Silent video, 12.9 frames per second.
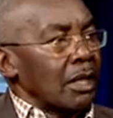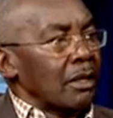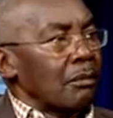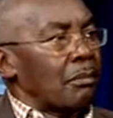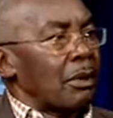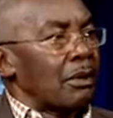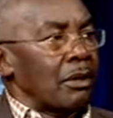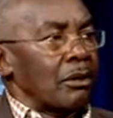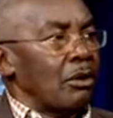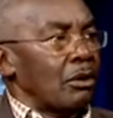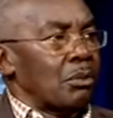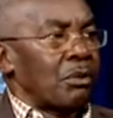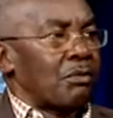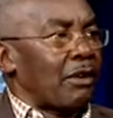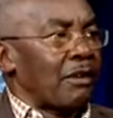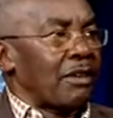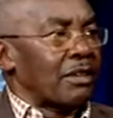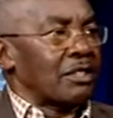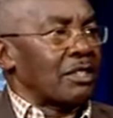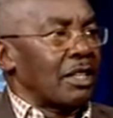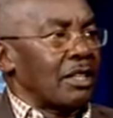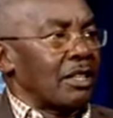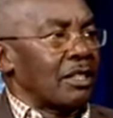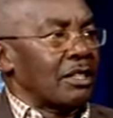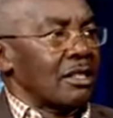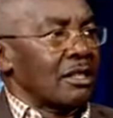The, the, not with 500
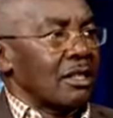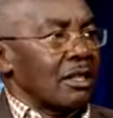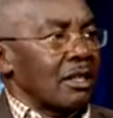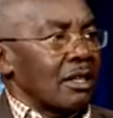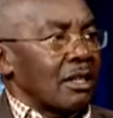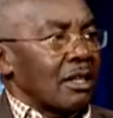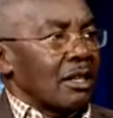shillings.